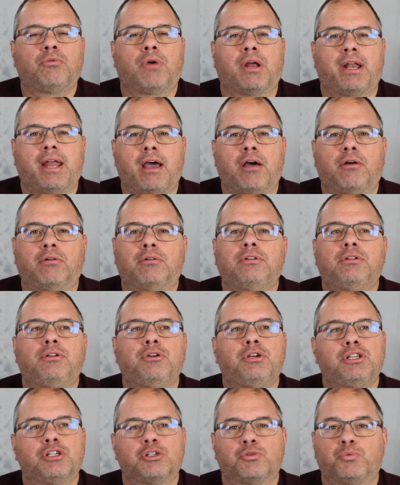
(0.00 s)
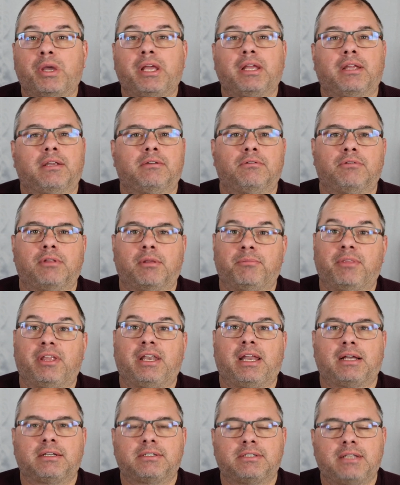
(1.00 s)
run out, you can just wait and do them the
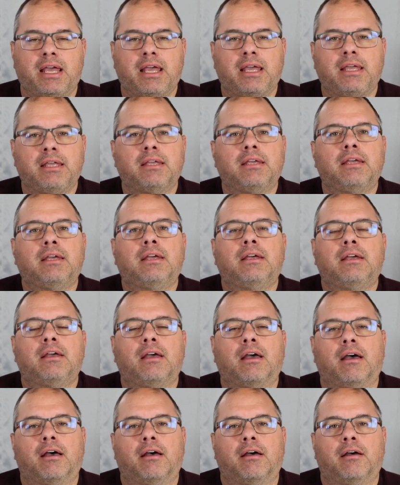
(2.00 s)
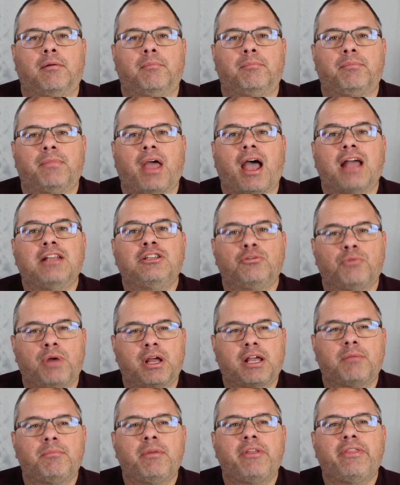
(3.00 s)
next day. I do
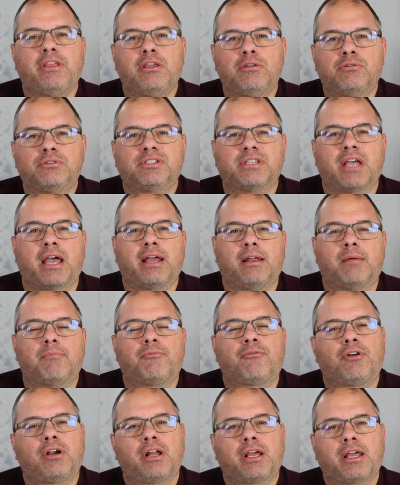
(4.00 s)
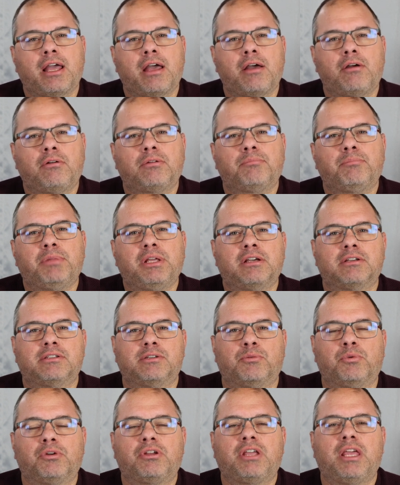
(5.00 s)
recommend that you sign up for an account because
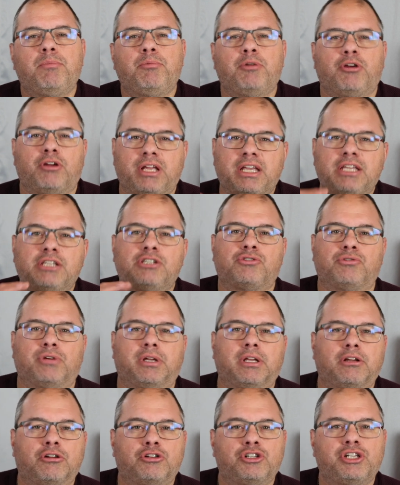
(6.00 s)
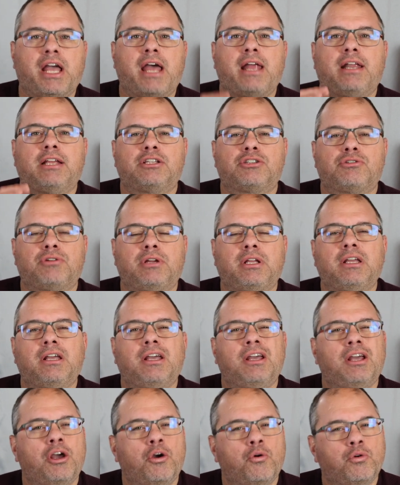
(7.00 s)
it will keep your history, your chat history,
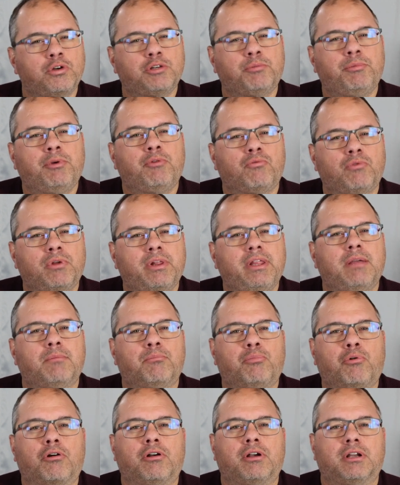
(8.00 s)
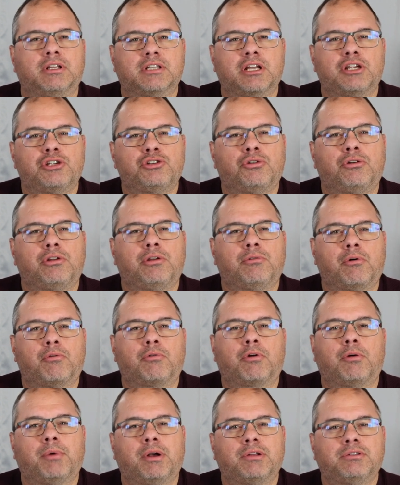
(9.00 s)
which will be really important as I show you what
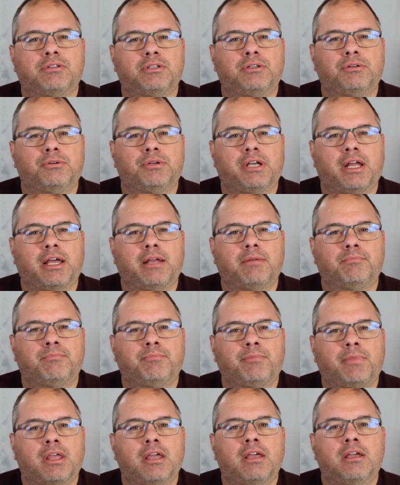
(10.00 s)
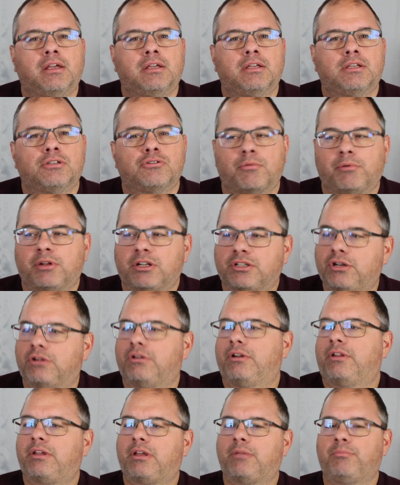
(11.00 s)
we're about to do today. So I'm going to
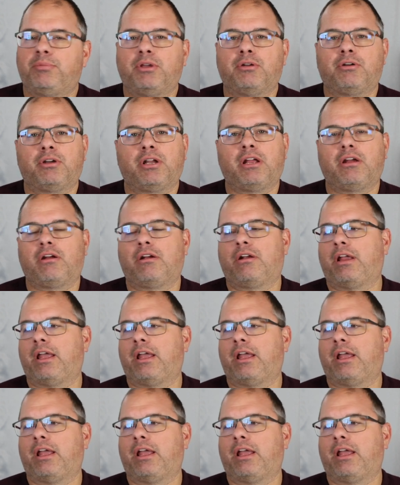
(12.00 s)
turn to the computer here,